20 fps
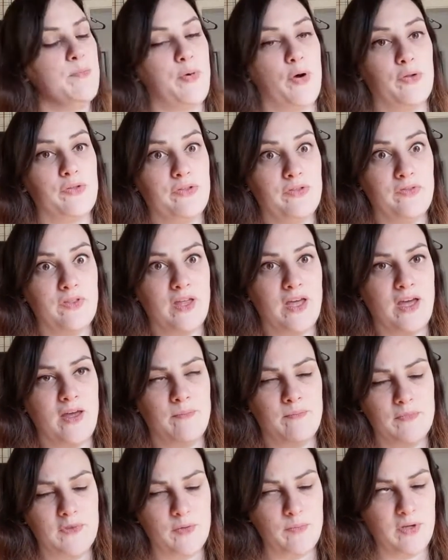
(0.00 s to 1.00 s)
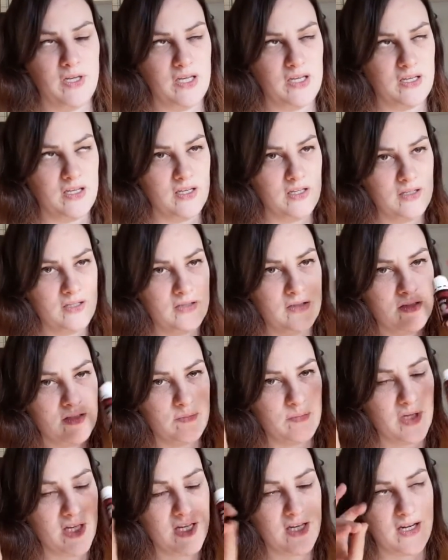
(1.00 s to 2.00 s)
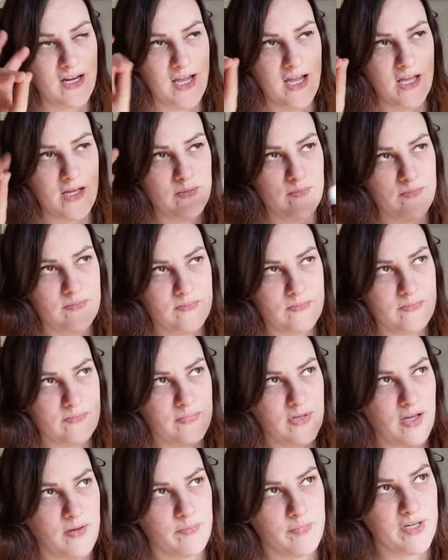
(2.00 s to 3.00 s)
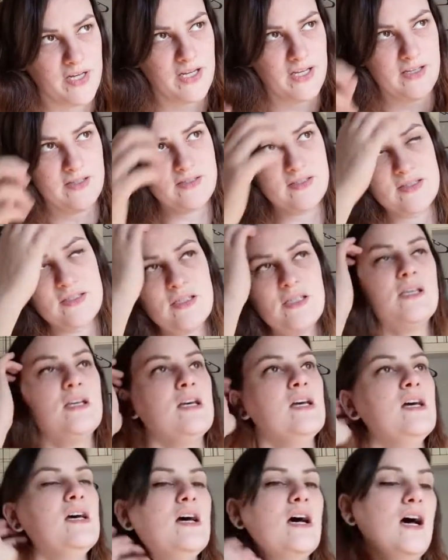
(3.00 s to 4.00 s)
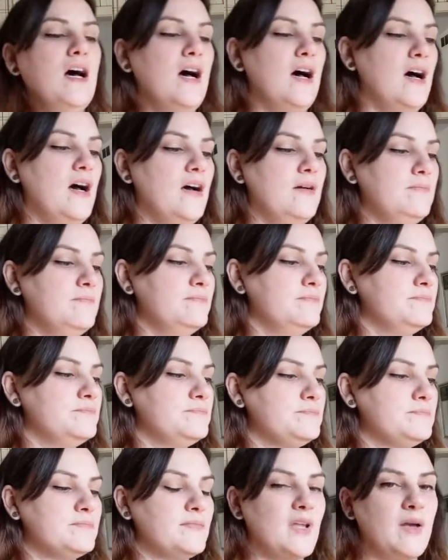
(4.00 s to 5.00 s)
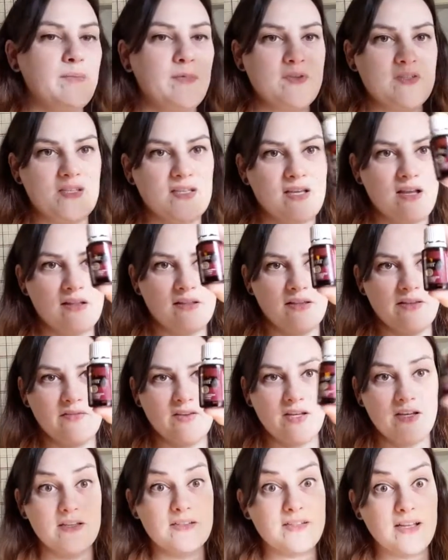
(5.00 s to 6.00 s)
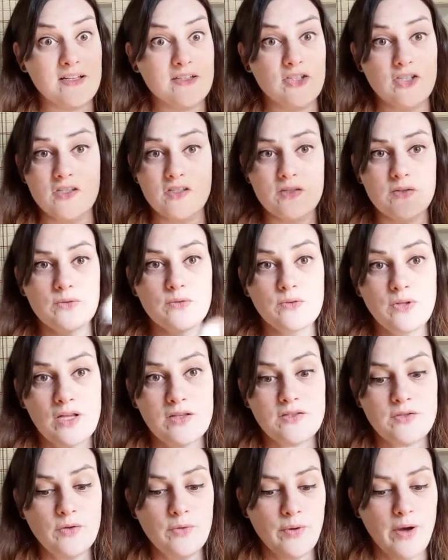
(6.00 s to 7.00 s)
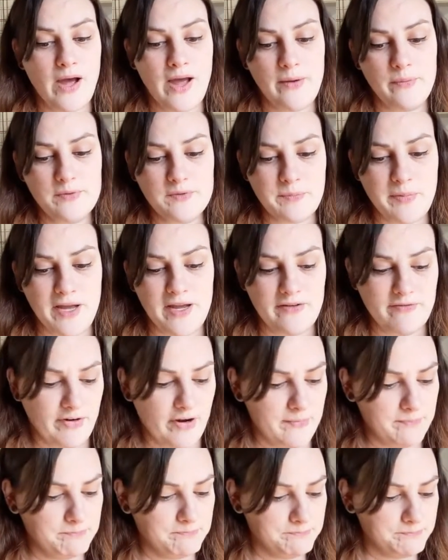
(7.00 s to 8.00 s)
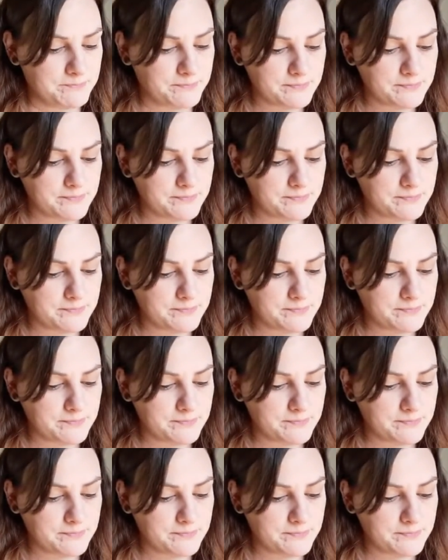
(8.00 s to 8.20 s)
Both of them, the big name companies. I'm using Young Living because that's who I was buying from.